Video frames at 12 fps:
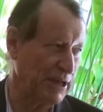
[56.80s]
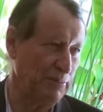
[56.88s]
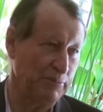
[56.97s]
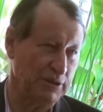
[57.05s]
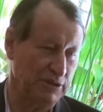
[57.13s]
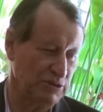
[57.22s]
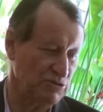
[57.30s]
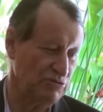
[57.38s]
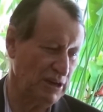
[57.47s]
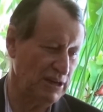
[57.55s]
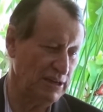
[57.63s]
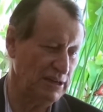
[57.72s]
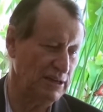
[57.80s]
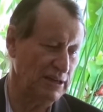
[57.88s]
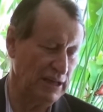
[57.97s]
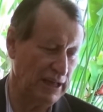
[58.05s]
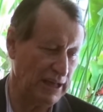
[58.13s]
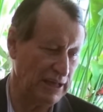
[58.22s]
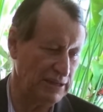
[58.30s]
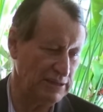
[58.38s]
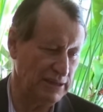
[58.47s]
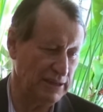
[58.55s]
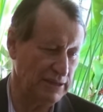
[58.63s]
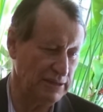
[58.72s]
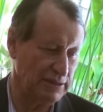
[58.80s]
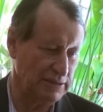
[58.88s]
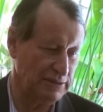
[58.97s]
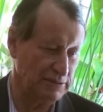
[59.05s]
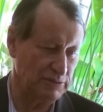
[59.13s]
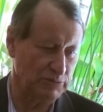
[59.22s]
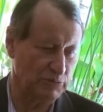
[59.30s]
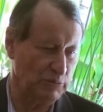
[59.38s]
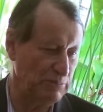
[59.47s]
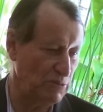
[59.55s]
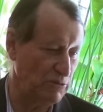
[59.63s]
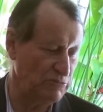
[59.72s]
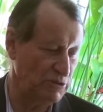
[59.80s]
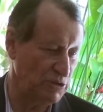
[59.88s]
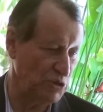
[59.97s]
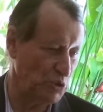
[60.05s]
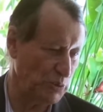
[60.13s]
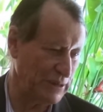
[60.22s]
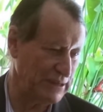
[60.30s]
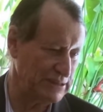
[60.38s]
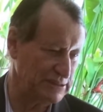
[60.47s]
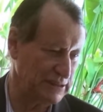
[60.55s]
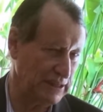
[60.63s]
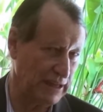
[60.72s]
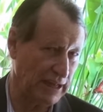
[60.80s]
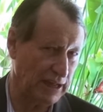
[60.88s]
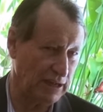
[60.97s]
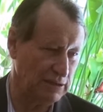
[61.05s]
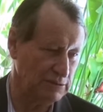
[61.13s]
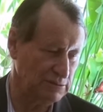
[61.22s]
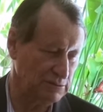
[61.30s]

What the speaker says: company in Australia, and we moved to the US, and now